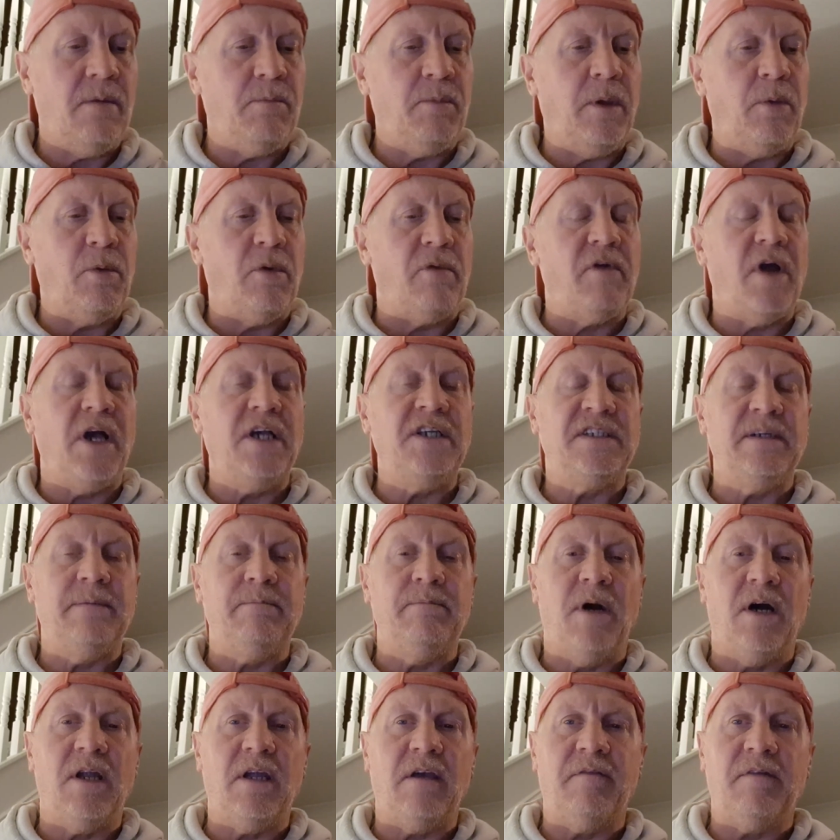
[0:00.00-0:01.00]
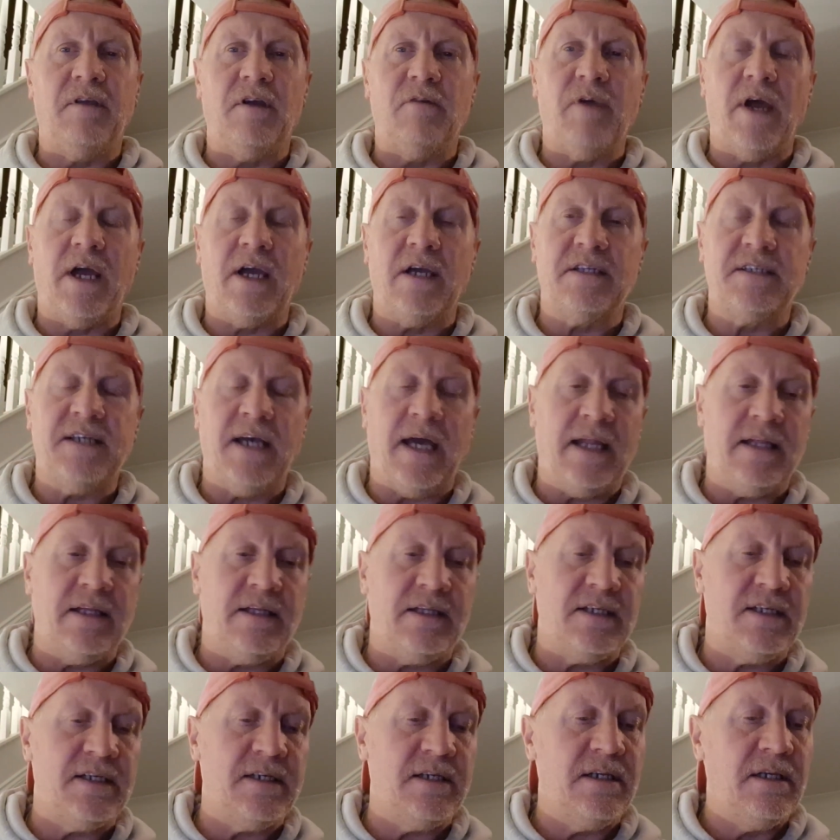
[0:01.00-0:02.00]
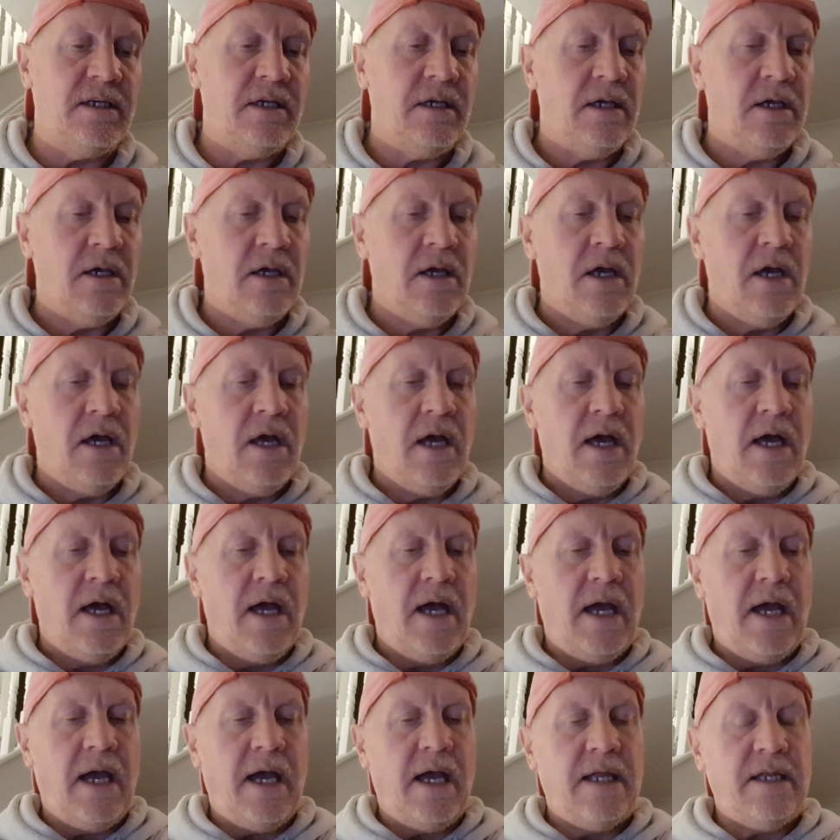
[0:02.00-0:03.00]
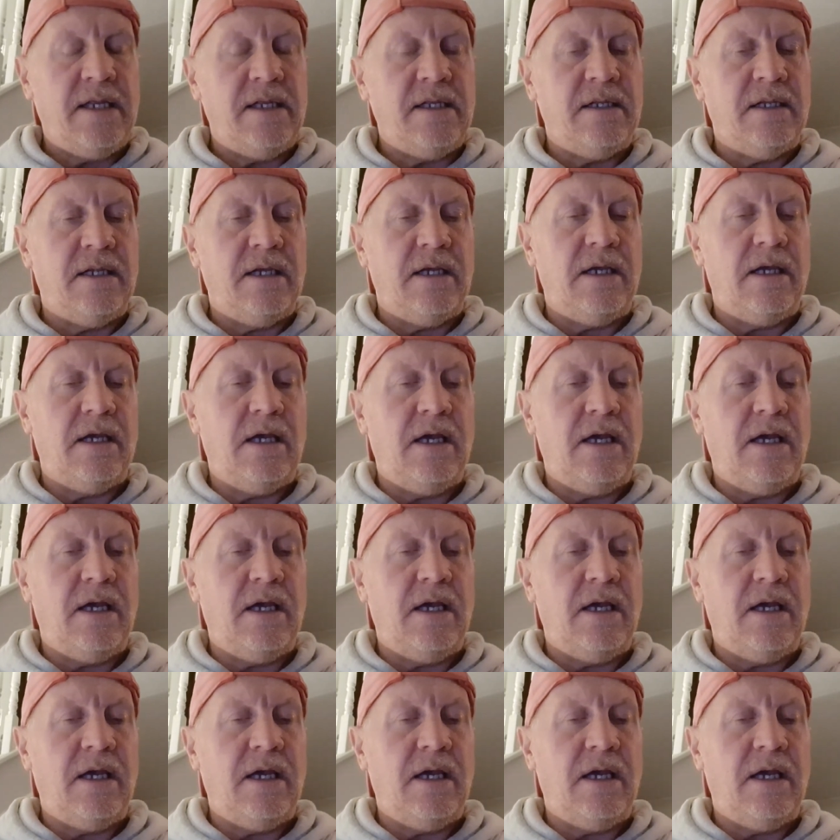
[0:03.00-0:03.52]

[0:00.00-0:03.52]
We were raising money for the orangutans, and